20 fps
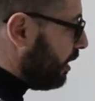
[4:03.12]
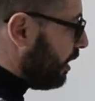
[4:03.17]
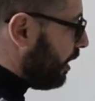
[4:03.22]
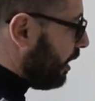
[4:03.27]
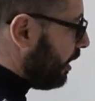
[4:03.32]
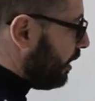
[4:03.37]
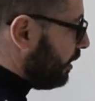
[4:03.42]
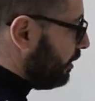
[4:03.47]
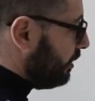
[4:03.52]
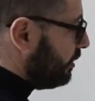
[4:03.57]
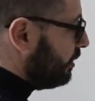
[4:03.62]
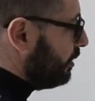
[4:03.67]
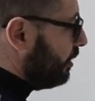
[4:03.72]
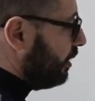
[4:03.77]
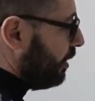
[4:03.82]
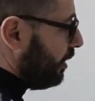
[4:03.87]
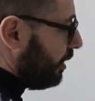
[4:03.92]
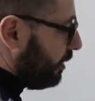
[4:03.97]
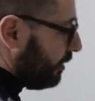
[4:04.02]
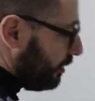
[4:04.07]

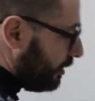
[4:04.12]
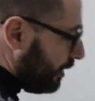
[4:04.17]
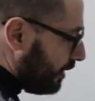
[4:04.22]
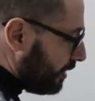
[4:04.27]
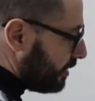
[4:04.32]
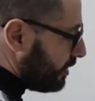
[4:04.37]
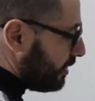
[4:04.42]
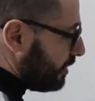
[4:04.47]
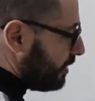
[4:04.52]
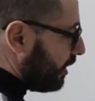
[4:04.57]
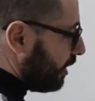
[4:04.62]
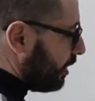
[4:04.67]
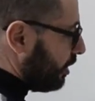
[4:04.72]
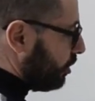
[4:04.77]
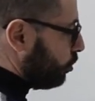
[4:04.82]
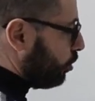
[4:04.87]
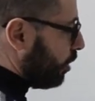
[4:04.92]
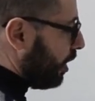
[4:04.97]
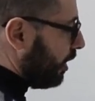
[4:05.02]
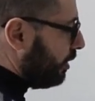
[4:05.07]
And in this
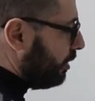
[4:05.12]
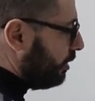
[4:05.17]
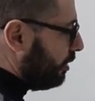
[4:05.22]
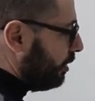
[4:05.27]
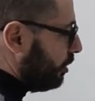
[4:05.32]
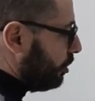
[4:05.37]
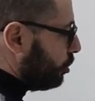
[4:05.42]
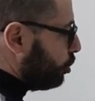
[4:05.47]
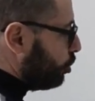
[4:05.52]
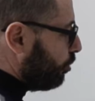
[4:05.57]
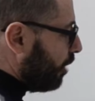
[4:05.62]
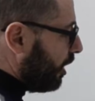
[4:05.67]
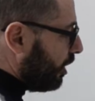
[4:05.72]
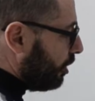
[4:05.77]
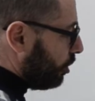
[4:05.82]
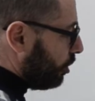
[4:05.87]
second one, you may